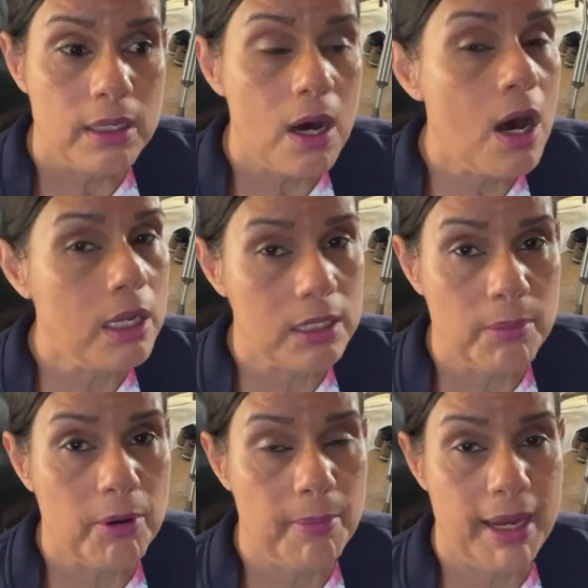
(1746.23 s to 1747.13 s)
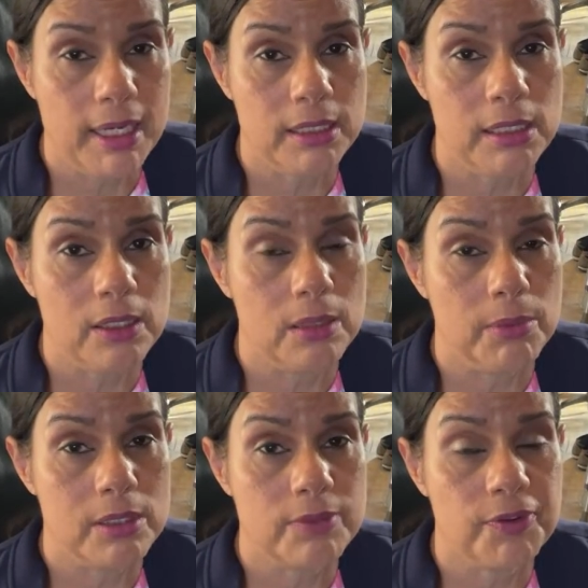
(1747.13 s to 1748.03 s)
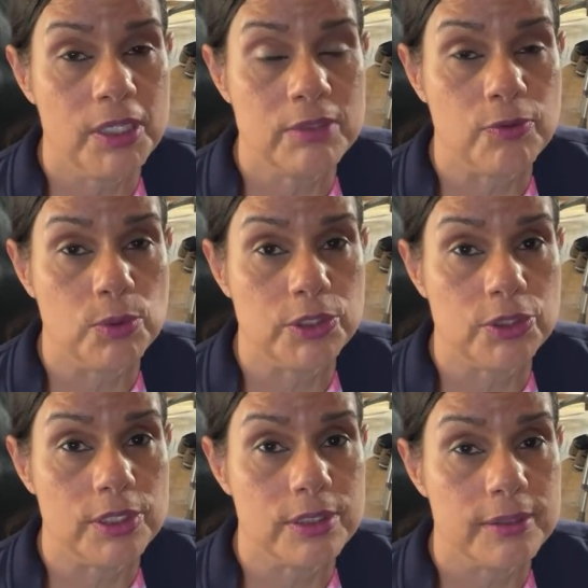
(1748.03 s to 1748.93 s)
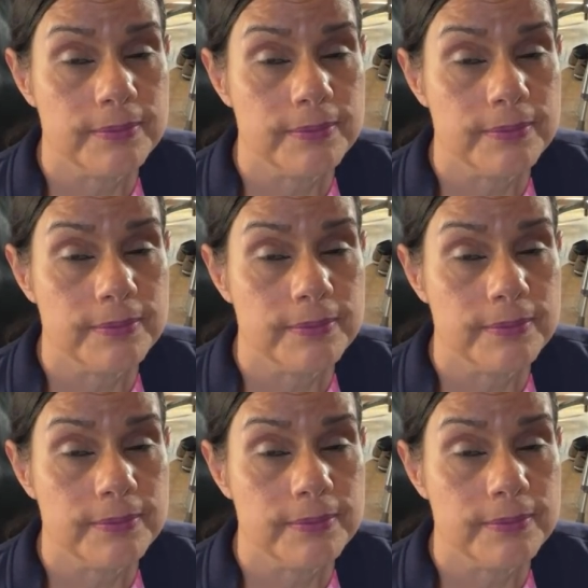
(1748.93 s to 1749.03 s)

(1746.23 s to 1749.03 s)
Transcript: All of them are mad at Elon Musk for his foolishness.